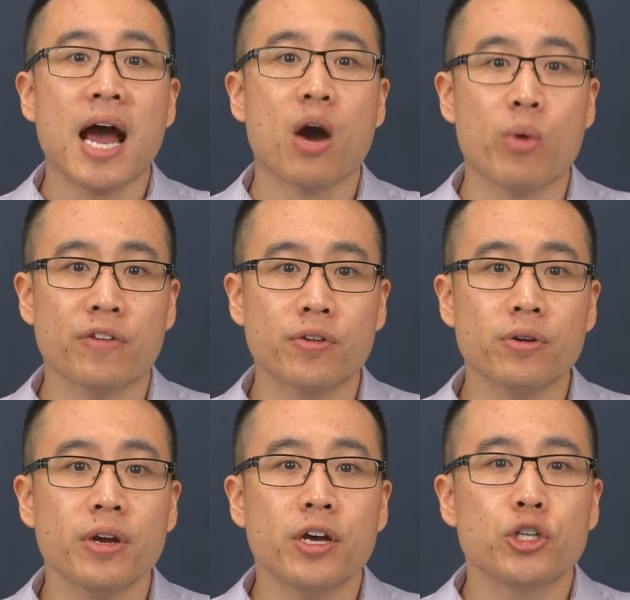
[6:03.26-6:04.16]

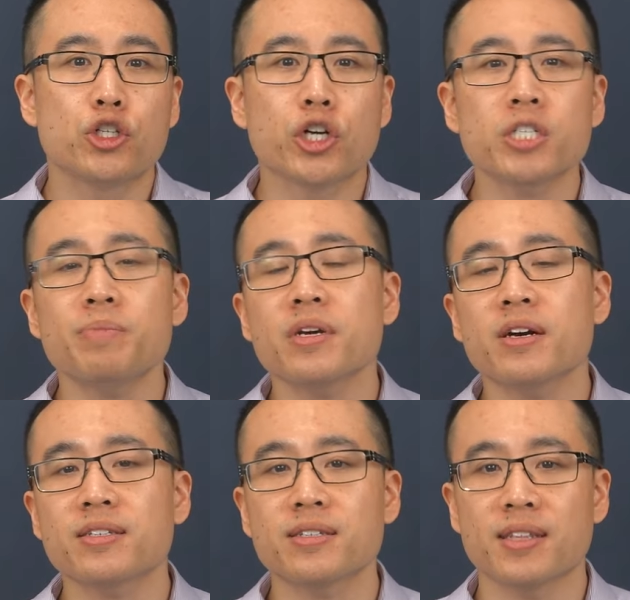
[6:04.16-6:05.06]
However, just
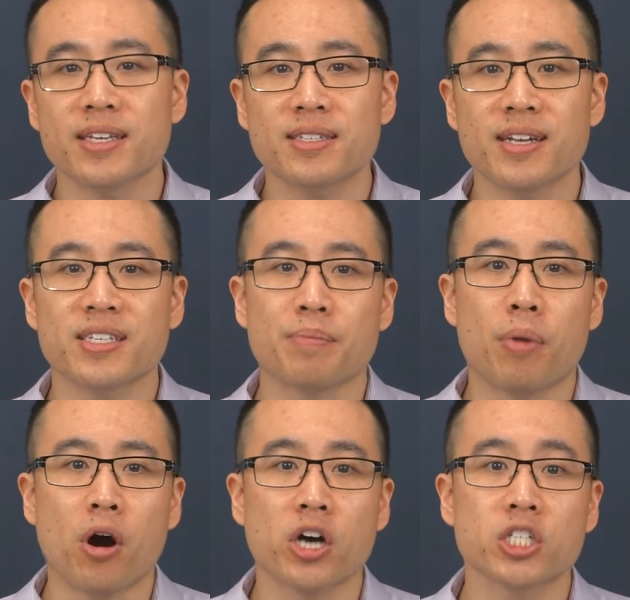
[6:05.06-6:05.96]
because it's listed as a
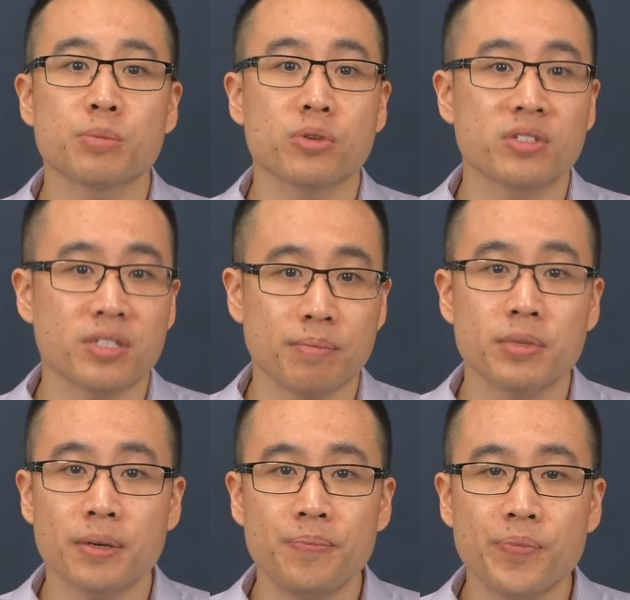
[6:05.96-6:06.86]
possible
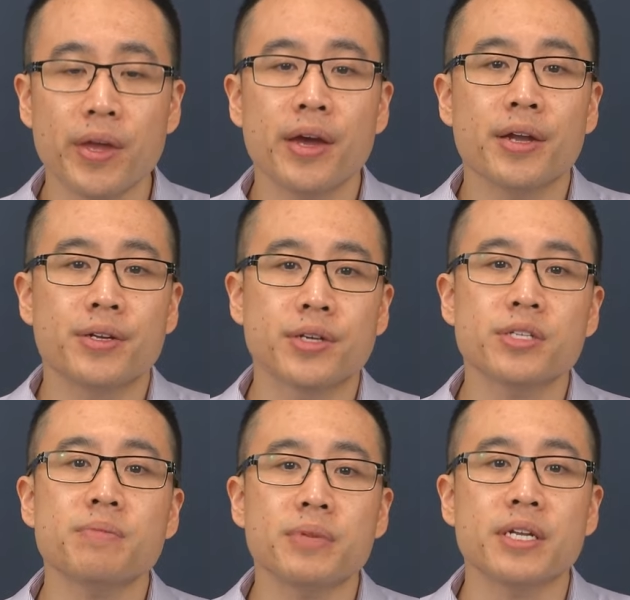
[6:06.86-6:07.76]
symptom
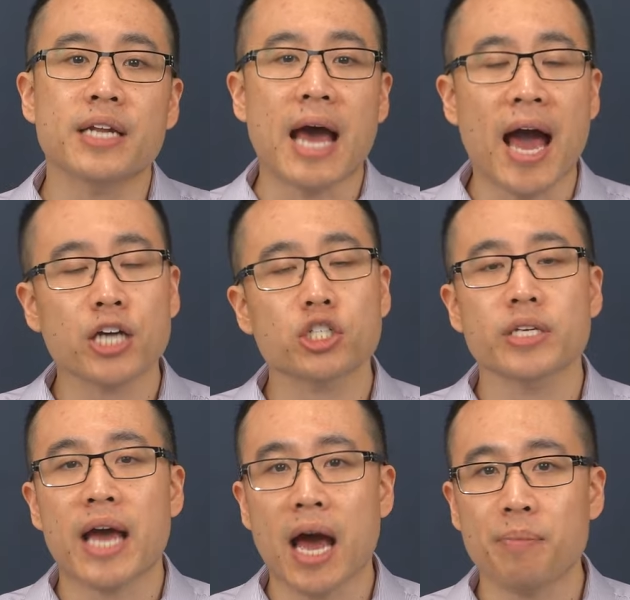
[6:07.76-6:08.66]
doesn't mean it
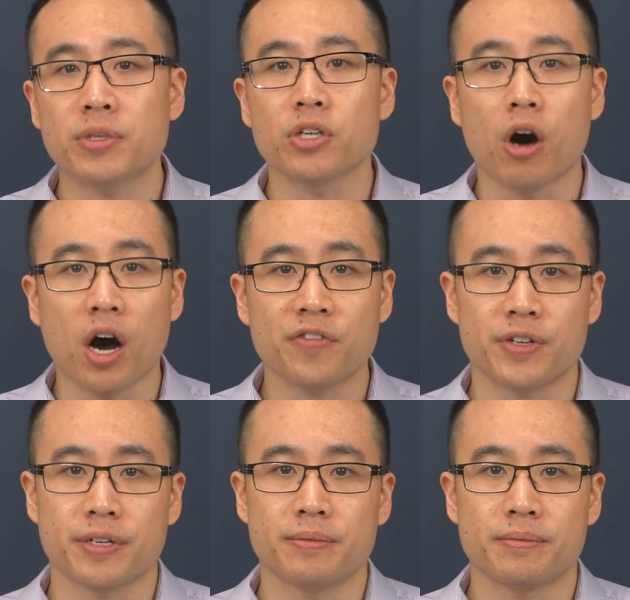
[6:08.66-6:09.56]
actually happens often.